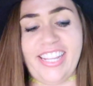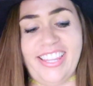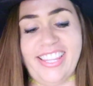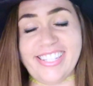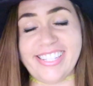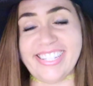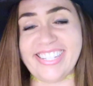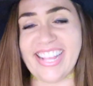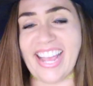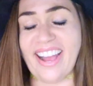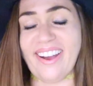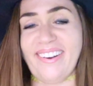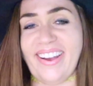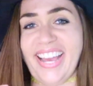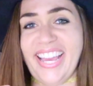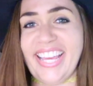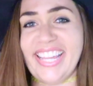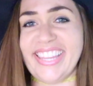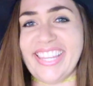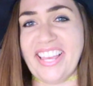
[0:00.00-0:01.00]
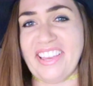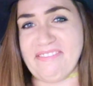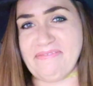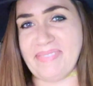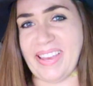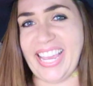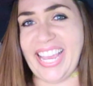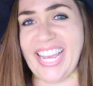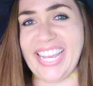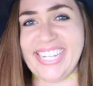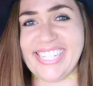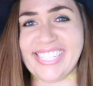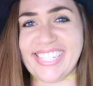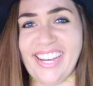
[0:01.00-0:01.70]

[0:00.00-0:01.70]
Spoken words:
This is how I love my iced